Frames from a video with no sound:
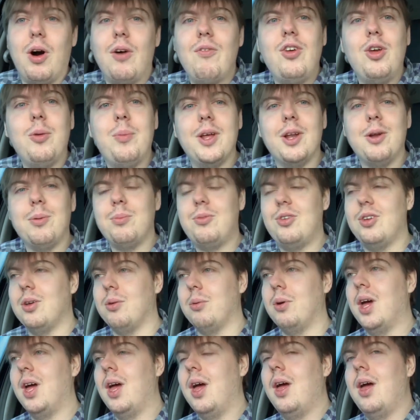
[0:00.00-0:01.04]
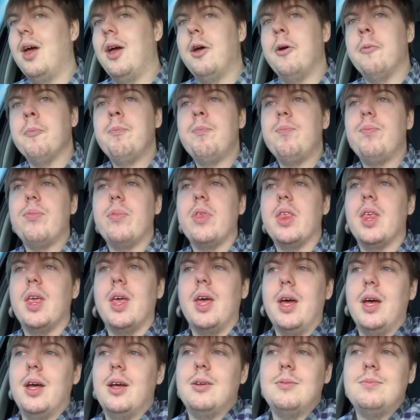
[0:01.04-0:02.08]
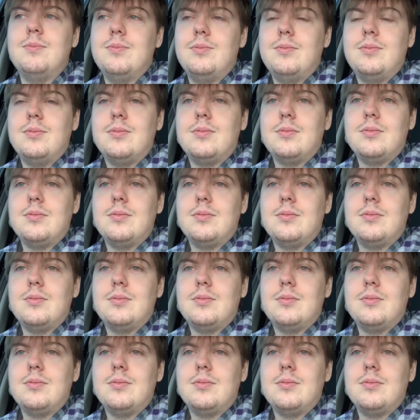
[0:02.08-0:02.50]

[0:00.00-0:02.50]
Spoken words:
What have you been up to?